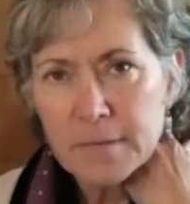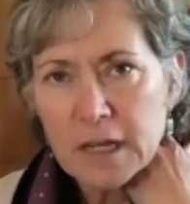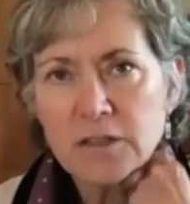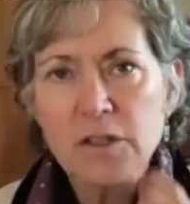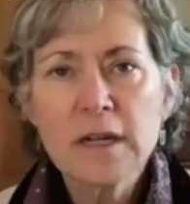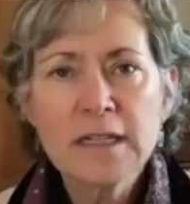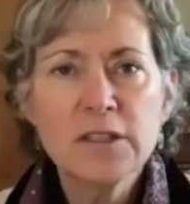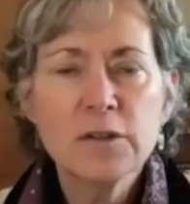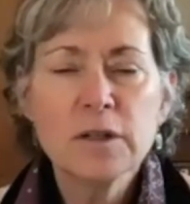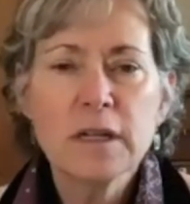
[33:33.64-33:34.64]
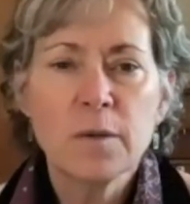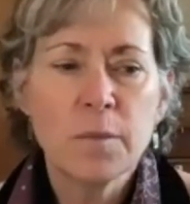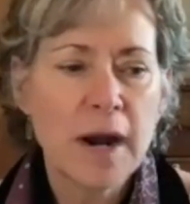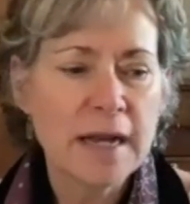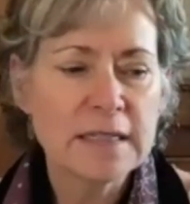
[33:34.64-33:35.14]
So let's do a little
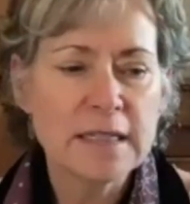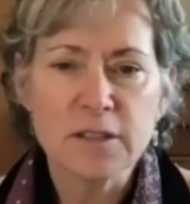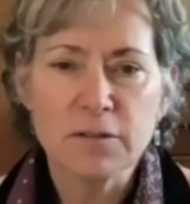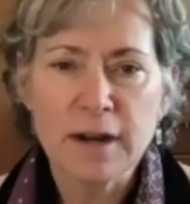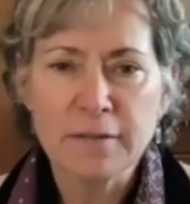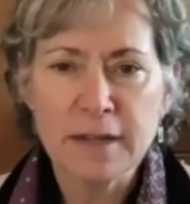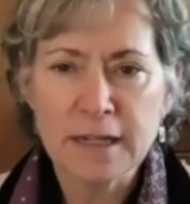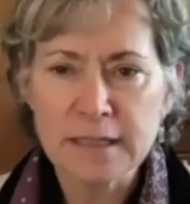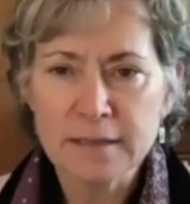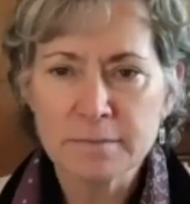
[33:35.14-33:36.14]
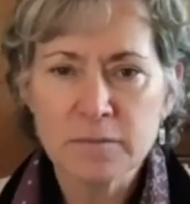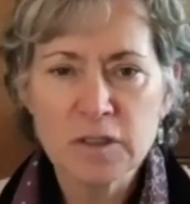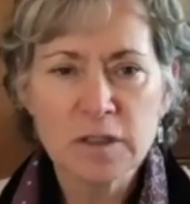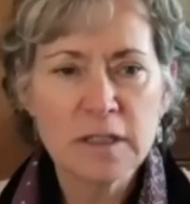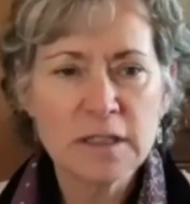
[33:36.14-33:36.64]
practice around this.
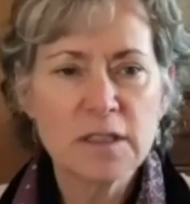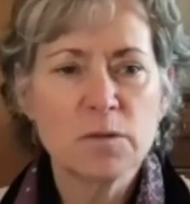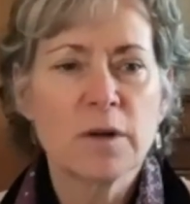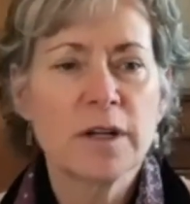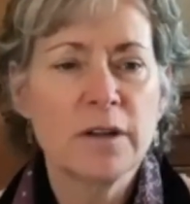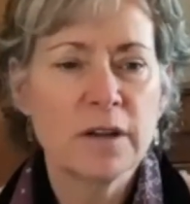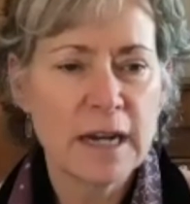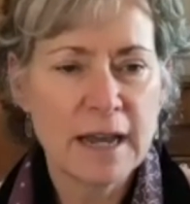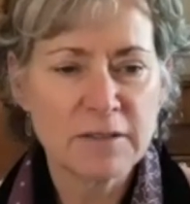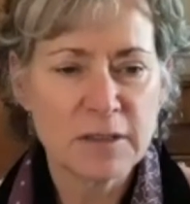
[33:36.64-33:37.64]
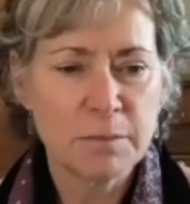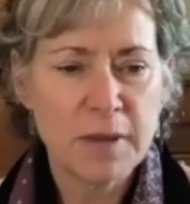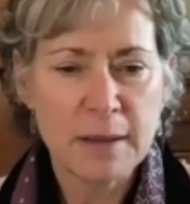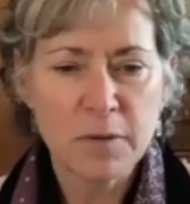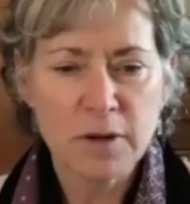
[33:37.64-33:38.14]
So this is where you can have some
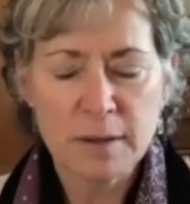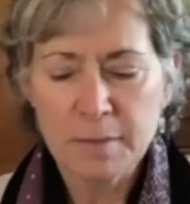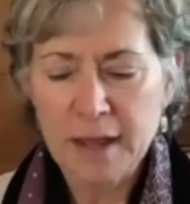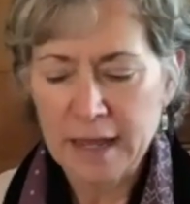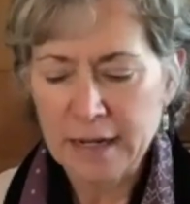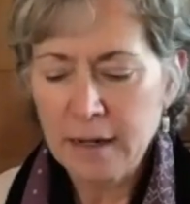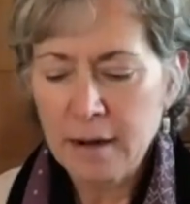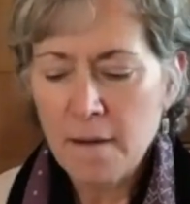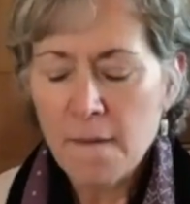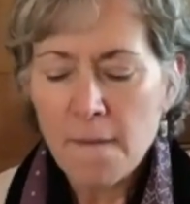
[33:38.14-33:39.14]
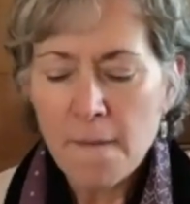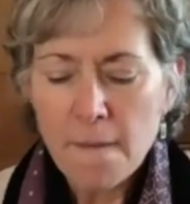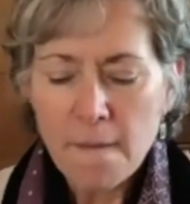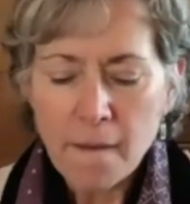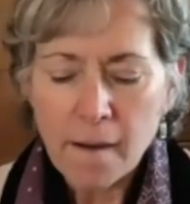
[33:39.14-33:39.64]
paper and a pen.
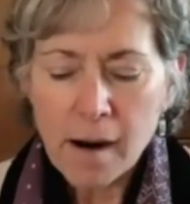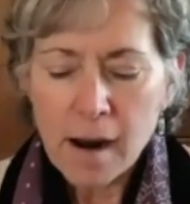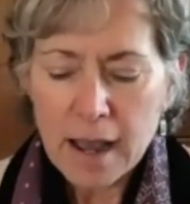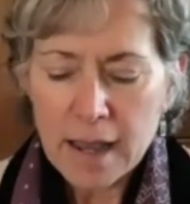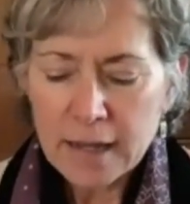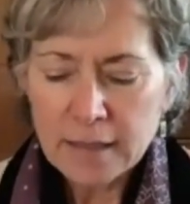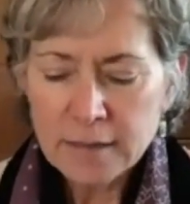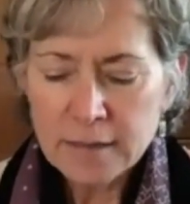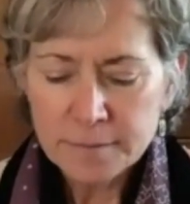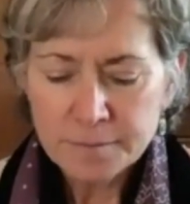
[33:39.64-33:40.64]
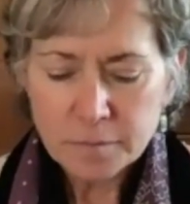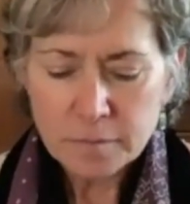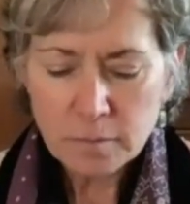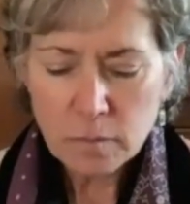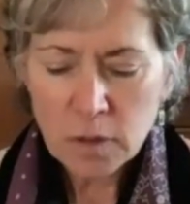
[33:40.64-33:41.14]
And
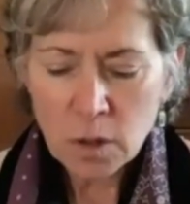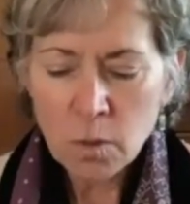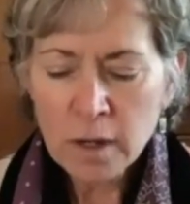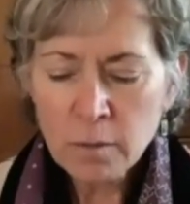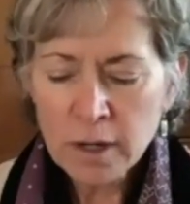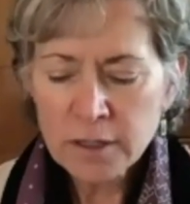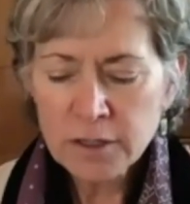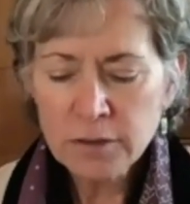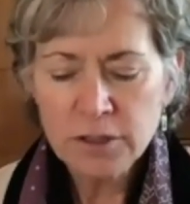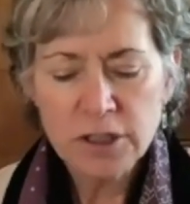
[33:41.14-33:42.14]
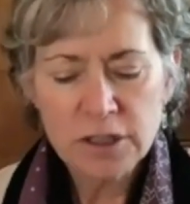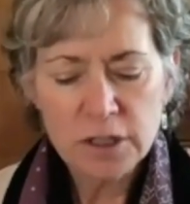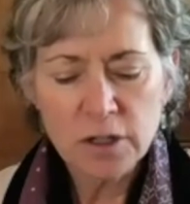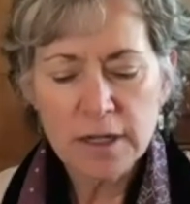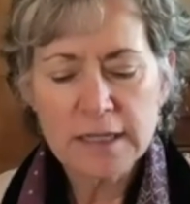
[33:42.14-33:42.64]
what I want to do is just
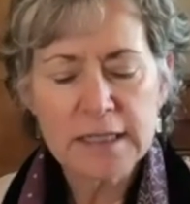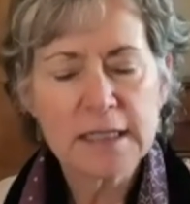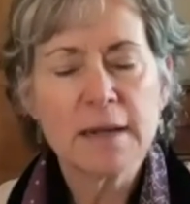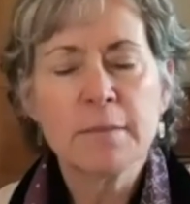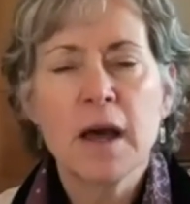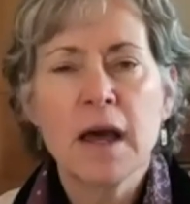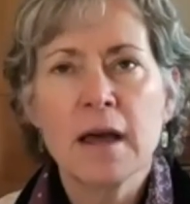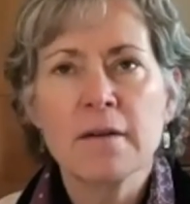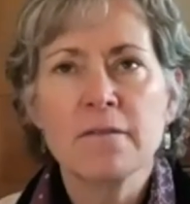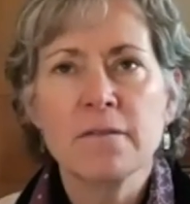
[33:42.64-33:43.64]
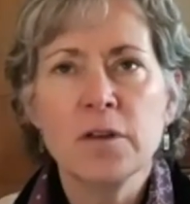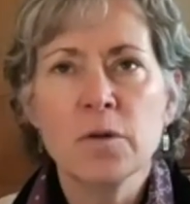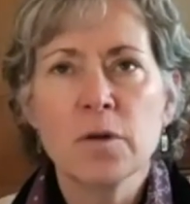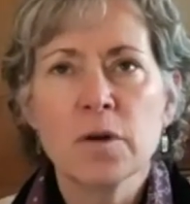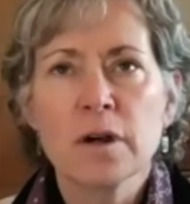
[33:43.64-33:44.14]
look at some of
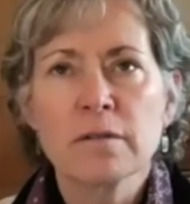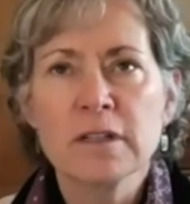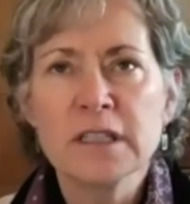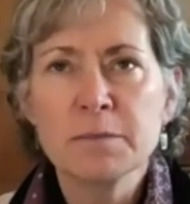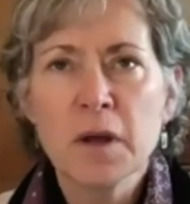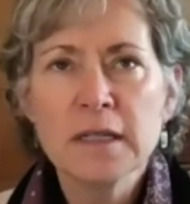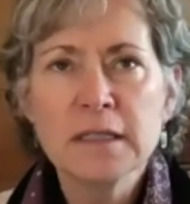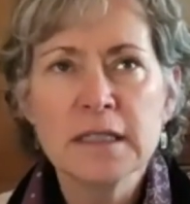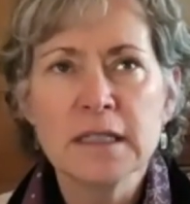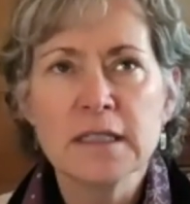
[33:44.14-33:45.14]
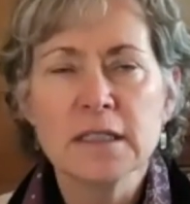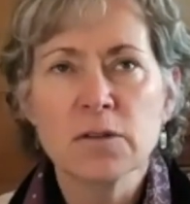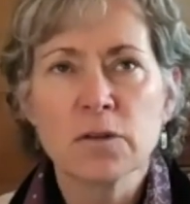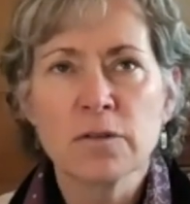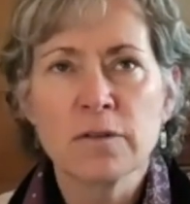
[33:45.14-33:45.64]
your responses
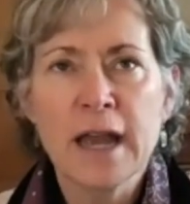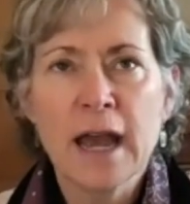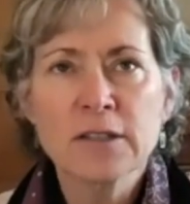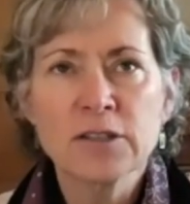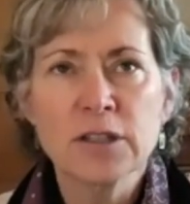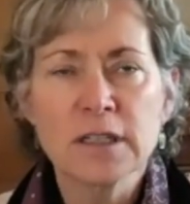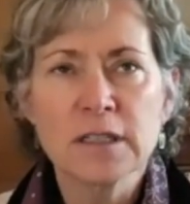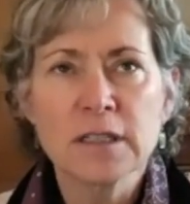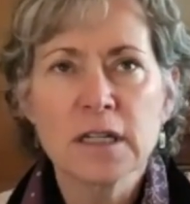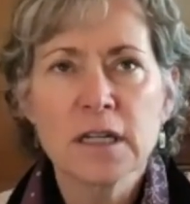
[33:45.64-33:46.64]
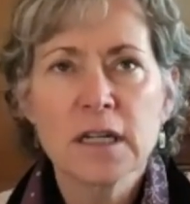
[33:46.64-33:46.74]
or reactions